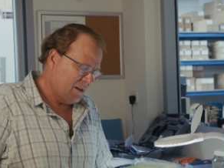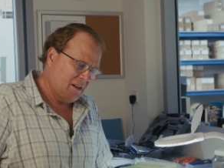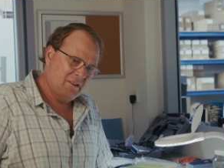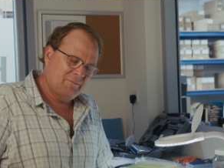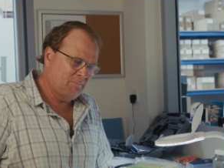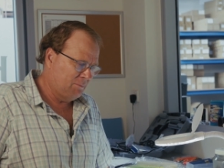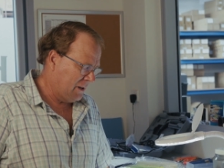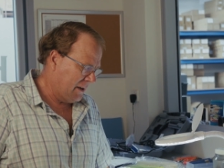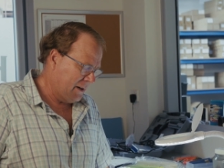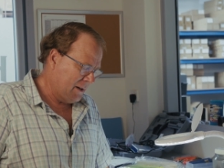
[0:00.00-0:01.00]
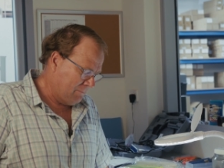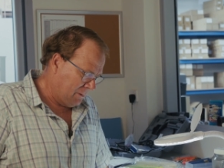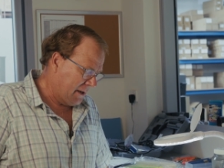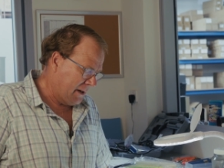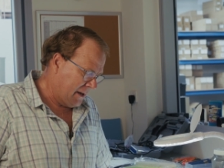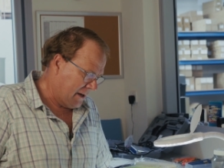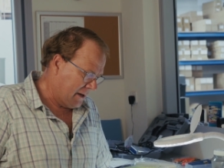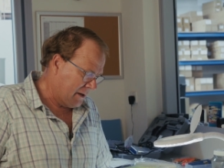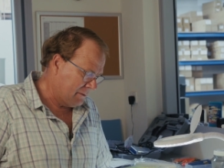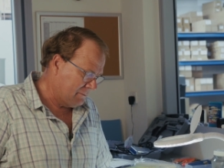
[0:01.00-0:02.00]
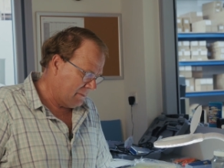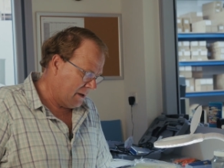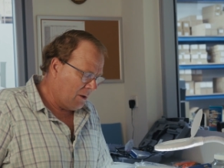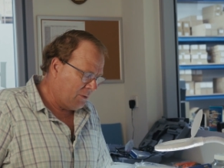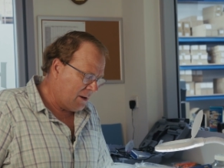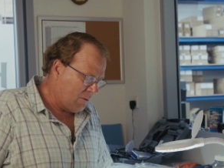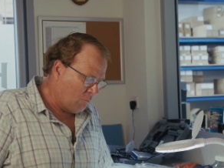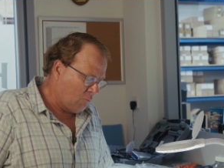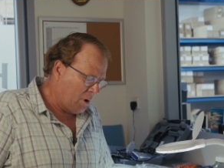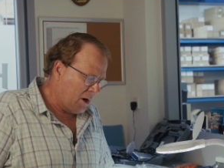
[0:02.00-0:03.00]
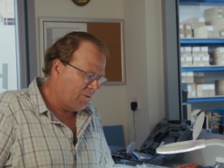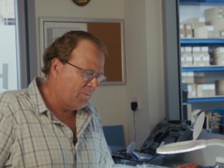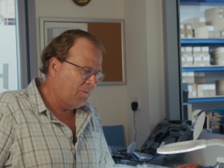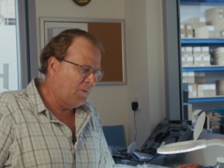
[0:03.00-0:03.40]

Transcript: is bloody hard. I think when I've